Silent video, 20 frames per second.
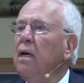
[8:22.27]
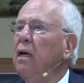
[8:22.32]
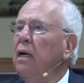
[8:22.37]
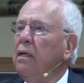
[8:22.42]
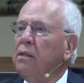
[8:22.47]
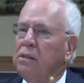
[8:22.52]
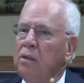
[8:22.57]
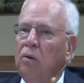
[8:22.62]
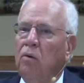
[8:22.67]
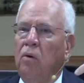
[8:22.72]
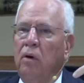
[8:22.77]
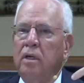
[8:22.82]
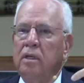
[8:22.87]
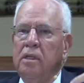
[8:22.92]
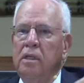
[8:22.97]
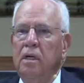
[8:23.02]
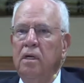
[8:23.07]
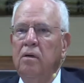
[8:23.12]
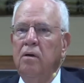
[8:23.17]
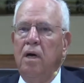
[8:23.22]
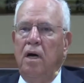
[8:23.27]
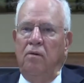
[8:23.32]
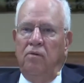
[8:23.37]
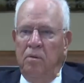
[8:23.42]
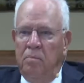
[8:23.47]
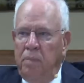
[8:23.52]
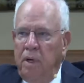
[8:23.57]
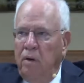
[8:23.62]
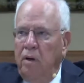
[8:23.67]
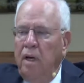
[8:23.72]
And so what does he do? He have a
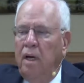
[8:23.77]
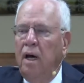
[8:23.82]
beauty